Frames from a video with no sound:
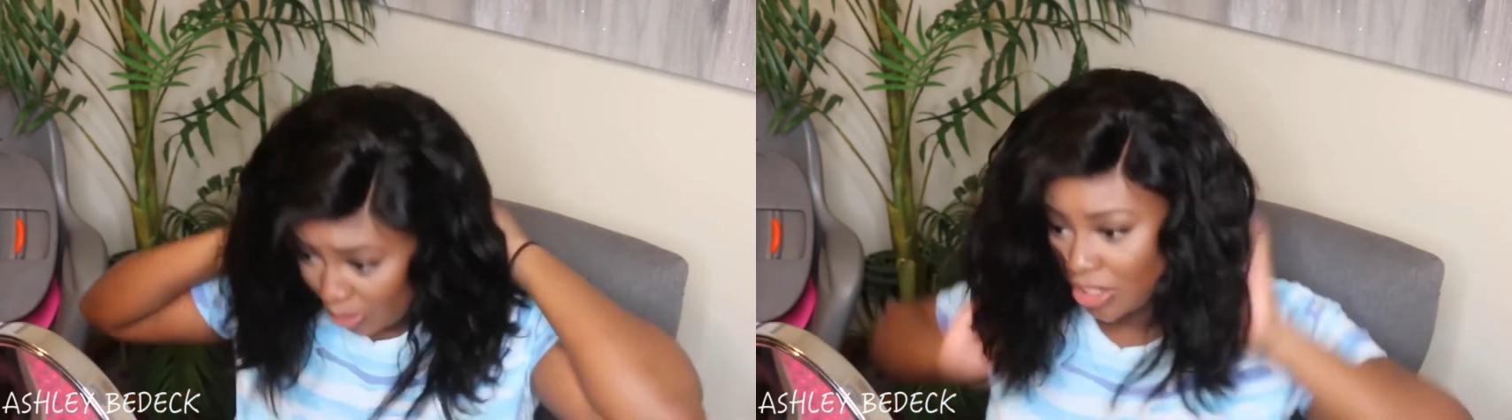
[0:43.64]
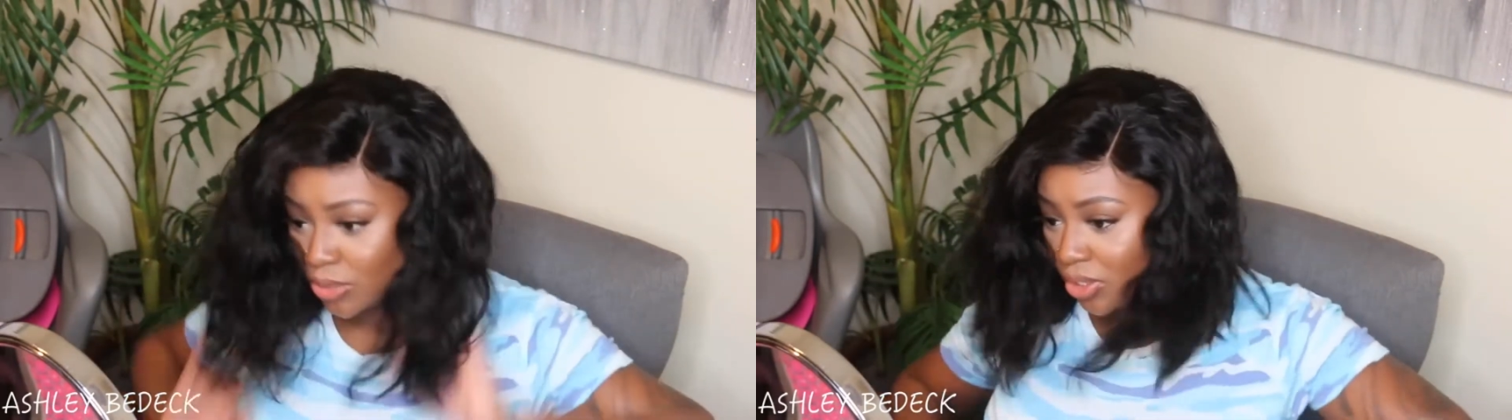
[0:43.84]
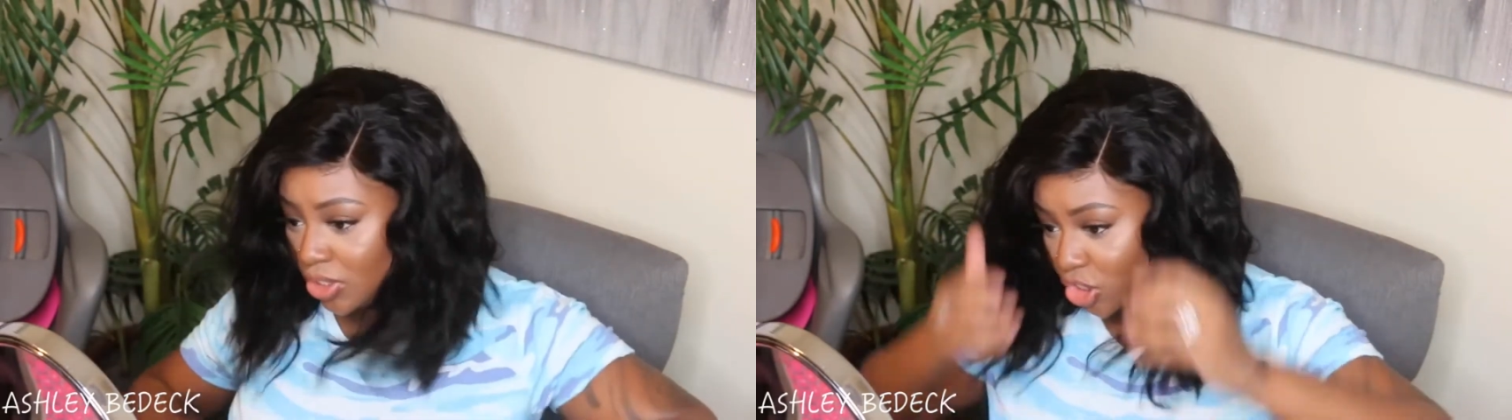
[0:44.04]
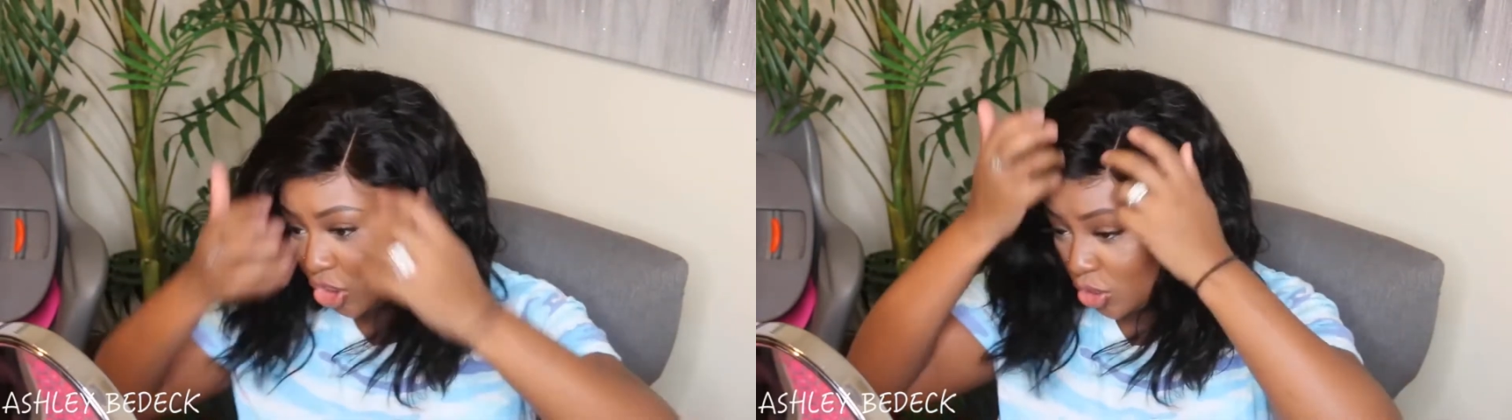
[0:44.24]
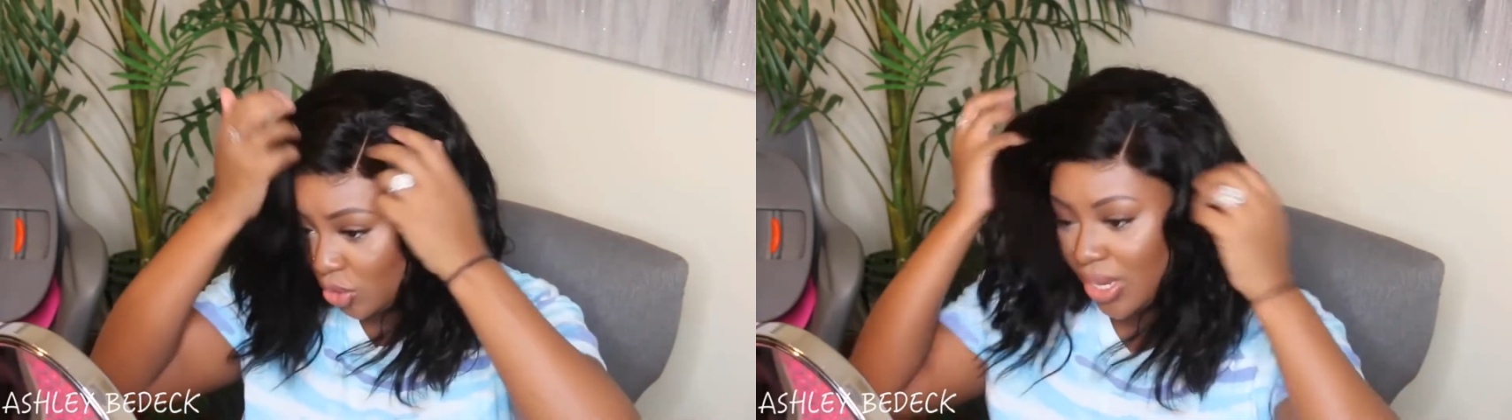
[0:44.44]
but I just wanted to
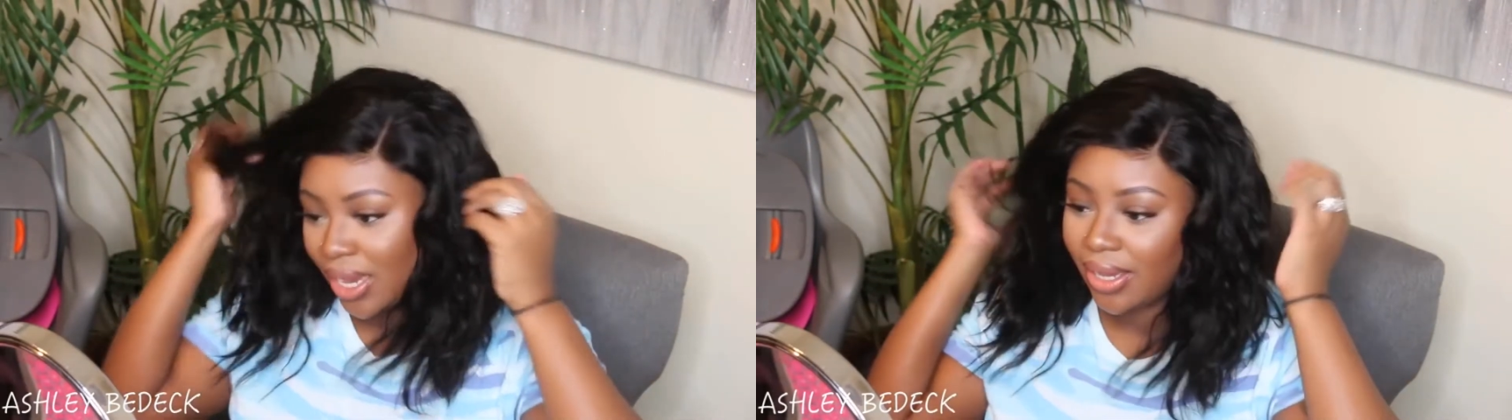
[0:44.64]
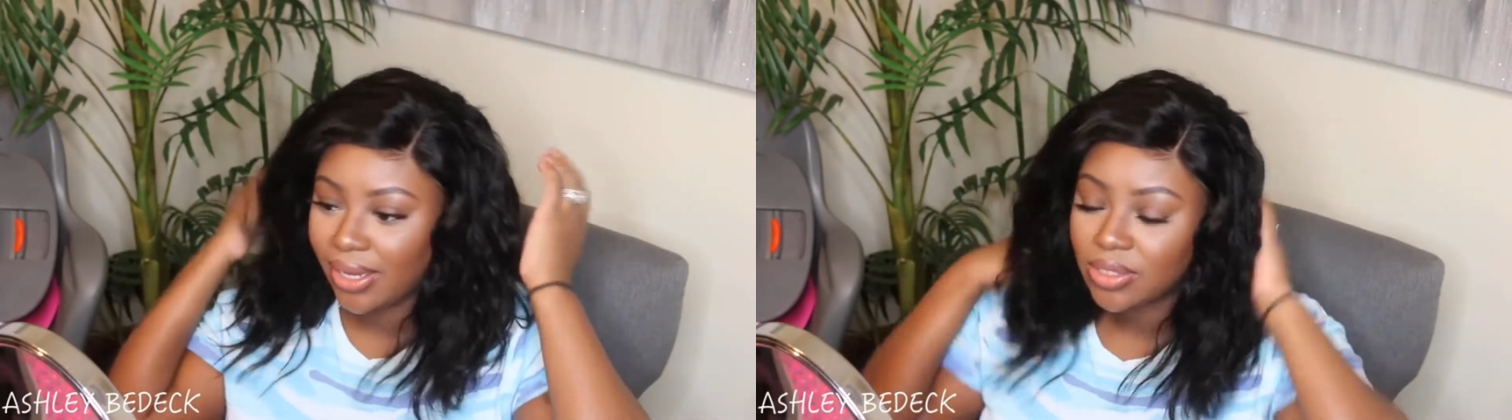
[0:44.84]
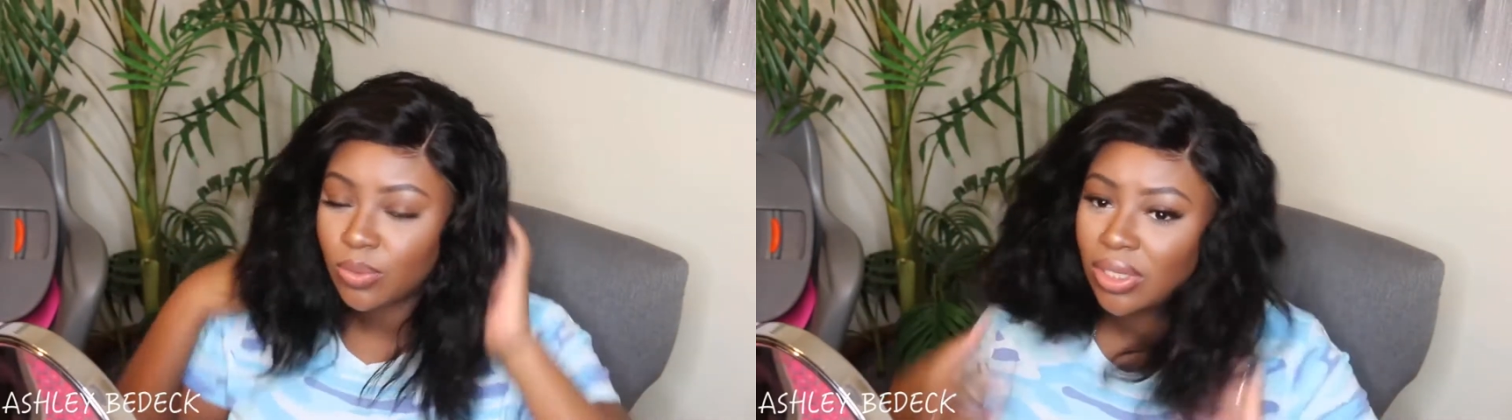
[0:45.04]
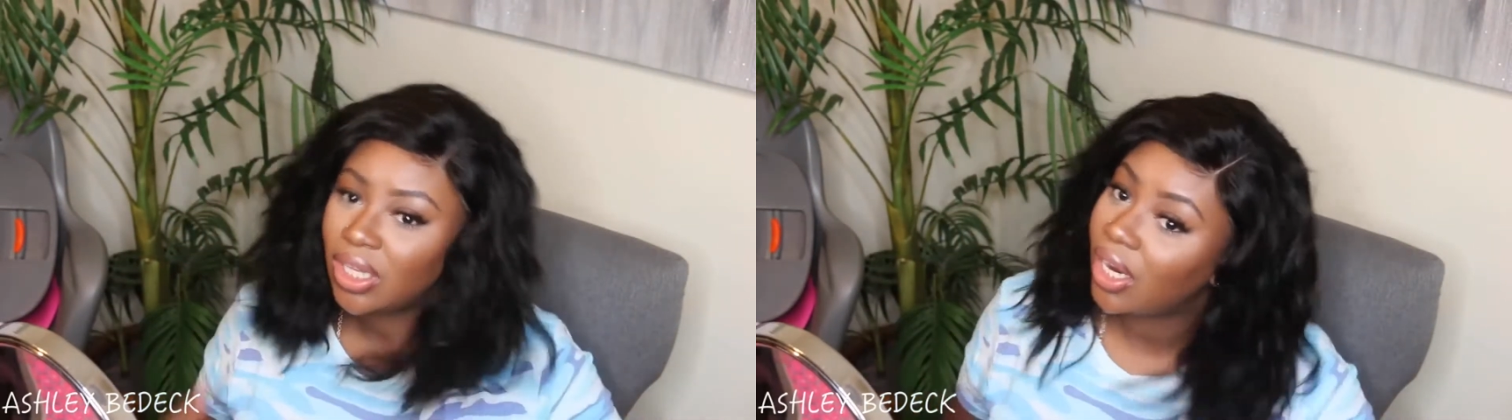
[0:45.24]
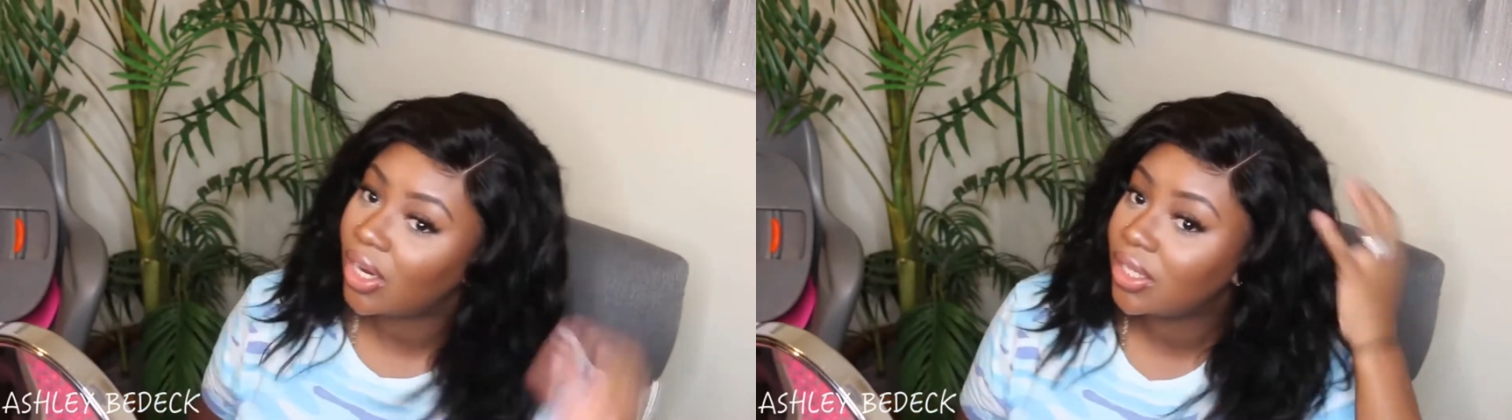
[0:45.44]
show you guys what
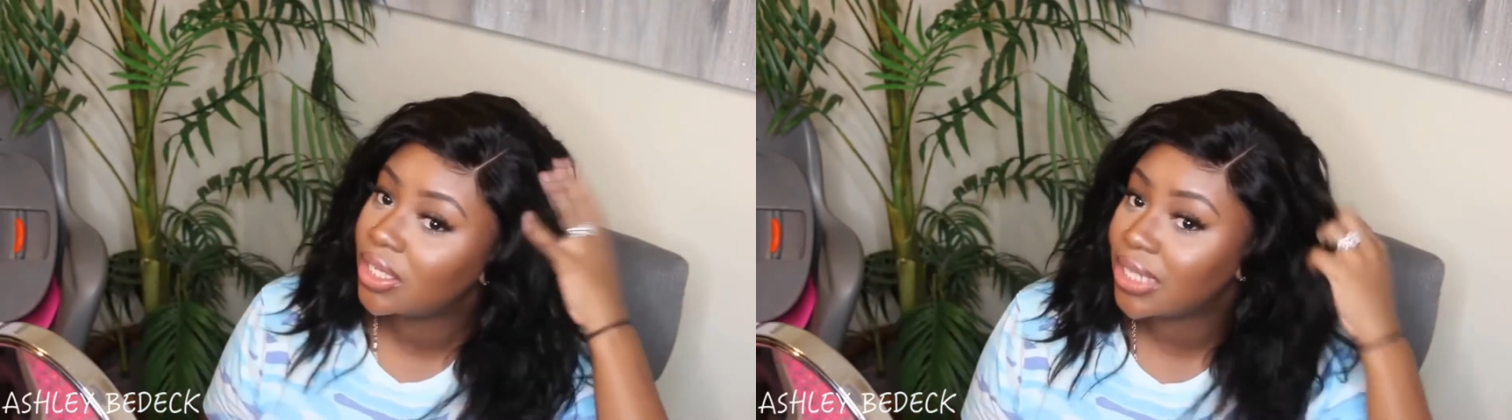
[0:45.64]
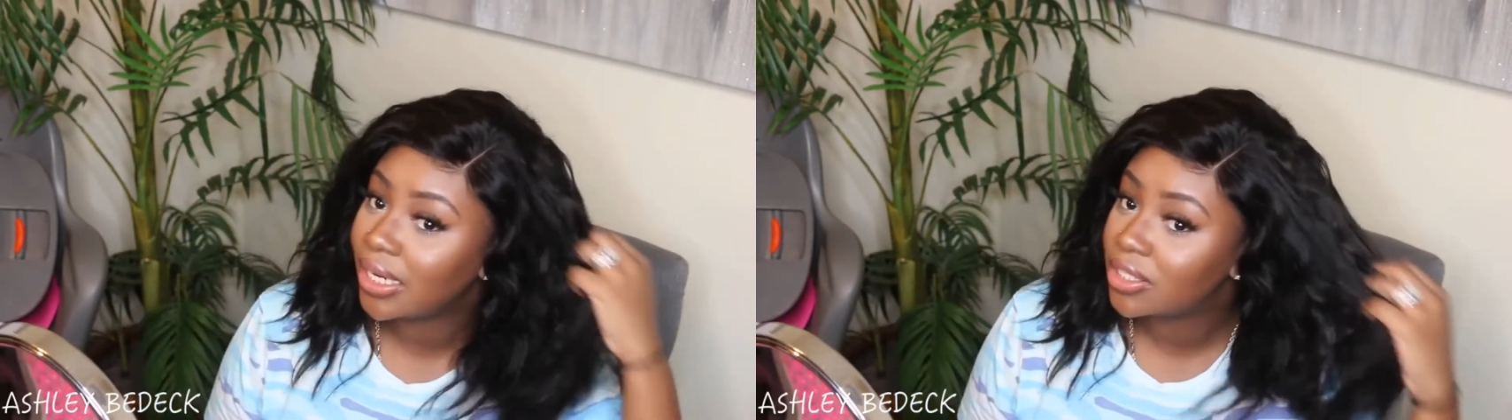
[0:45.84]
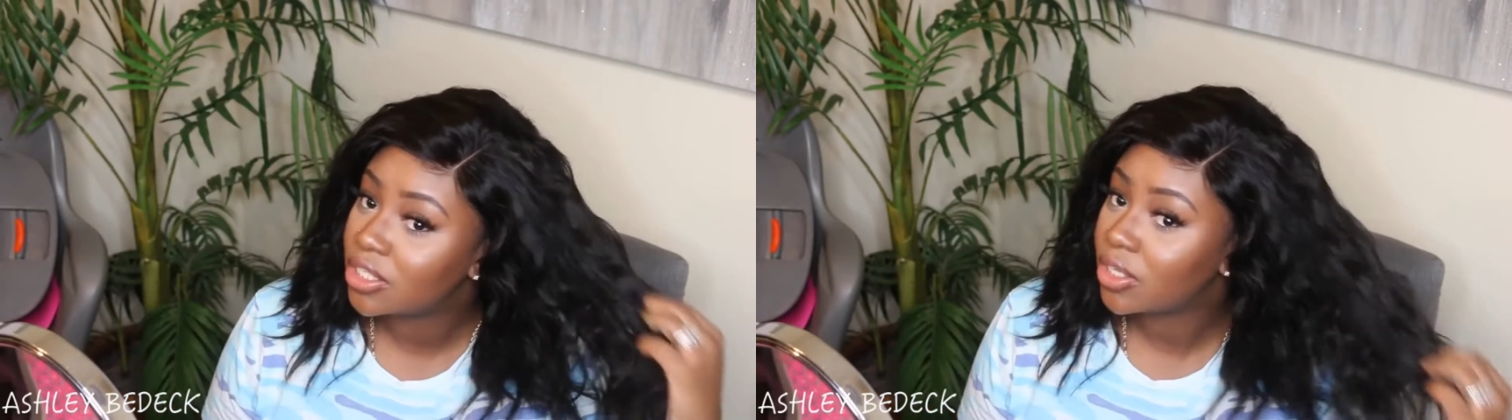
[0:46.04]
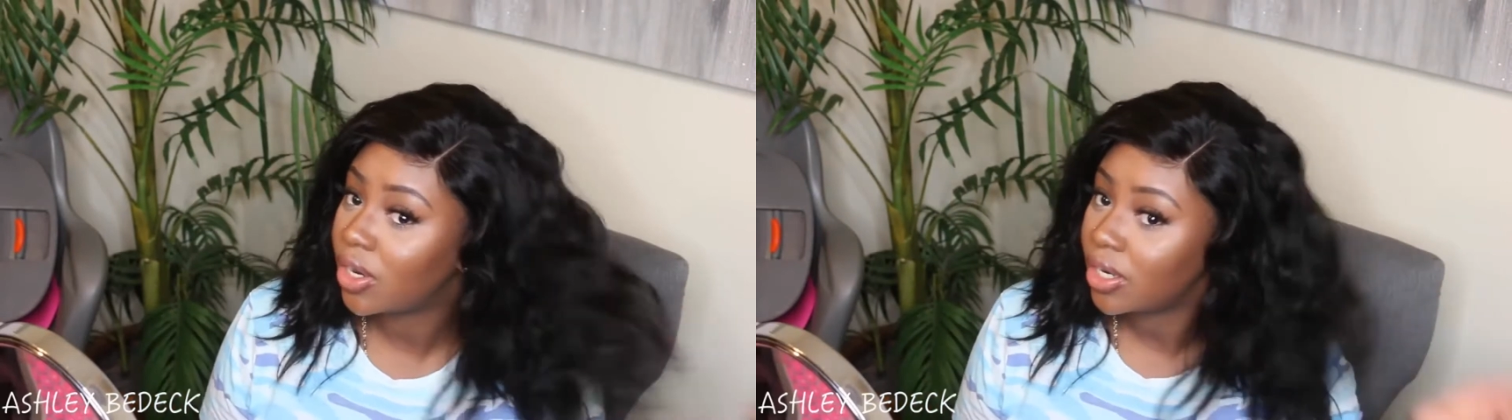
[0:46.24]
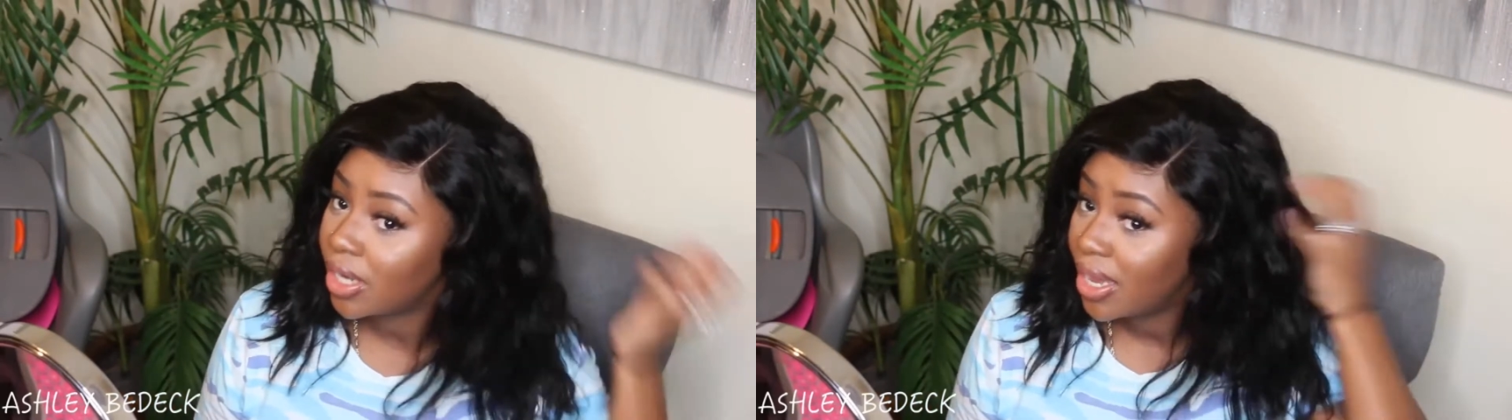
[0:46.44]
the hair looks like to
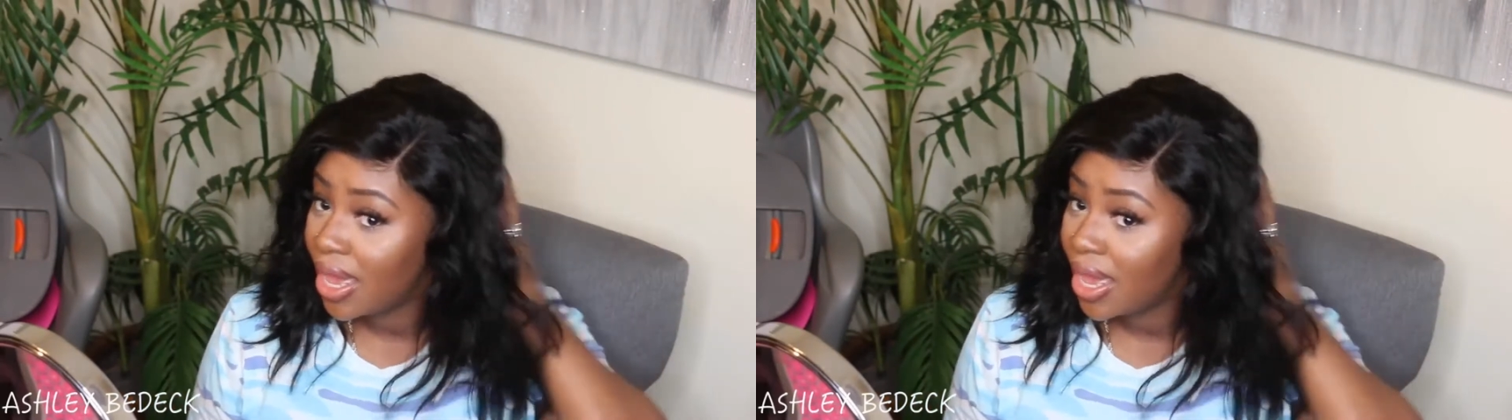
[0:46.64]
start.